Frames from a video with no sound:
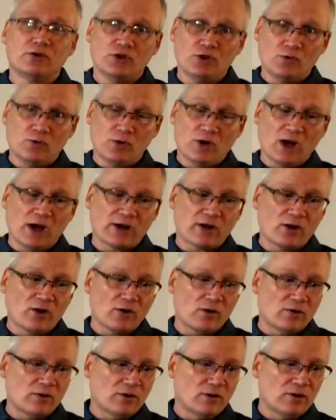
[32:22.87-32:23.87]
You and I
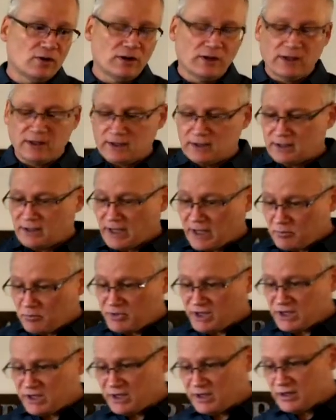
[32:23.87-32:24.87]
go.
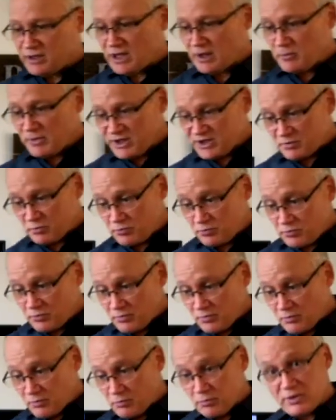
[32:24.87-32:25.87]
And be, that means
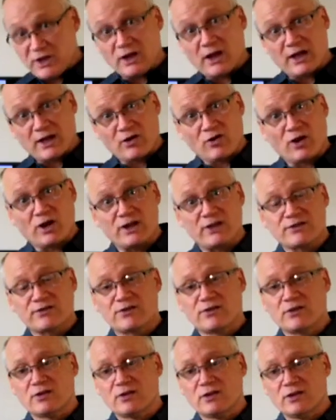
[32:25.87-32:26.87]
be like
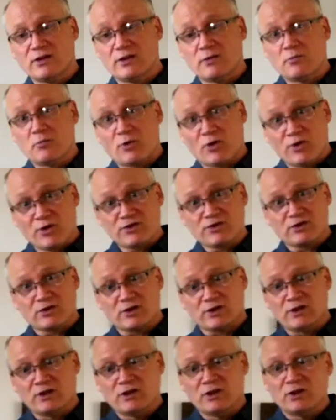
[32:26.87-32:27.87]
Christ.
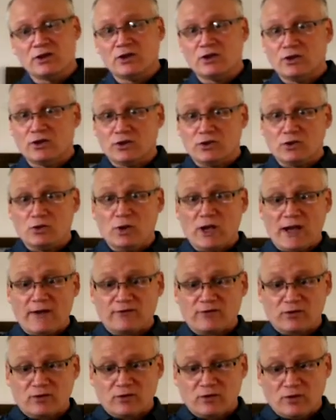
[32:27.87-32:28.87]
Personally, you
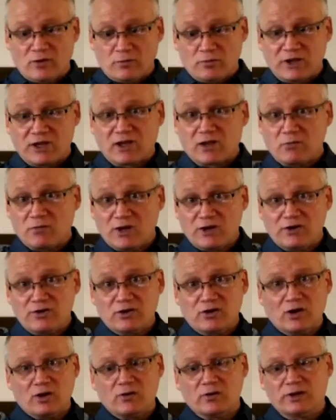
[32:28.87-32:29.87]
have to be committed
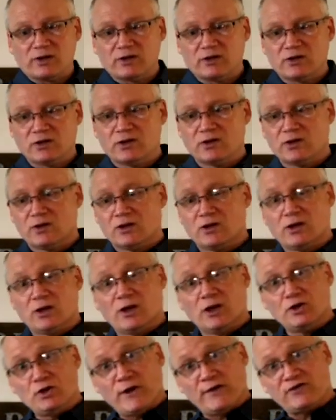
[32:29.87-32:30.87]
to going
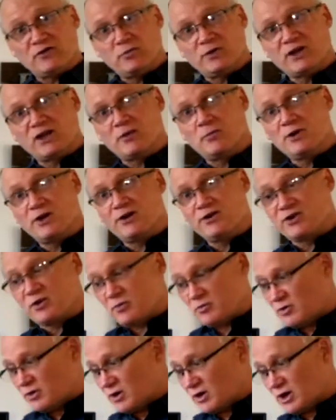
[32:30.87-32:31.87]
and you have to be committed
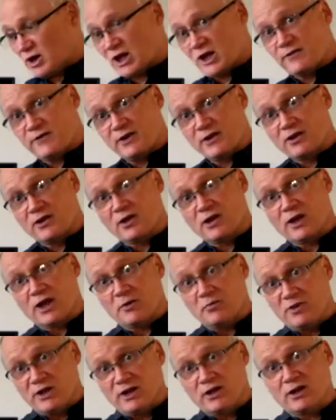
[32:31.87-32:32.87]
to living
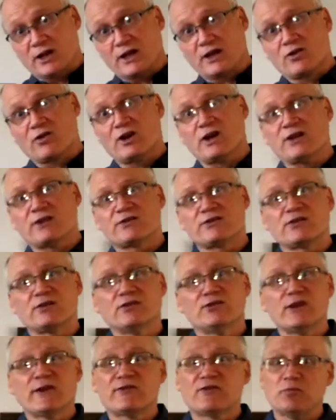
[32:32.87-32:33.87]
and being like Christ.
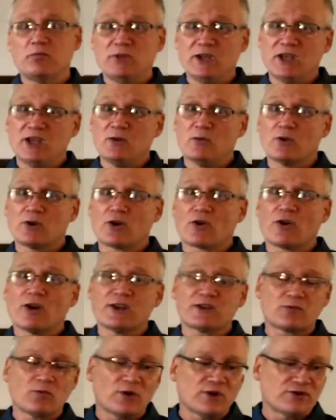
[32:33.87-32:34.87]
You have to be what
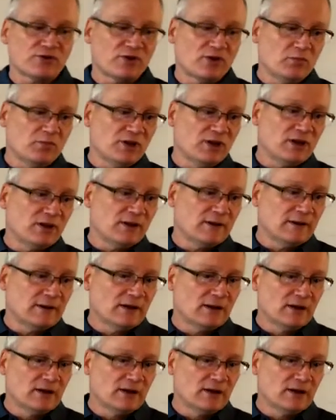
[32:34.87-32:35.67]
Christ wants you to be.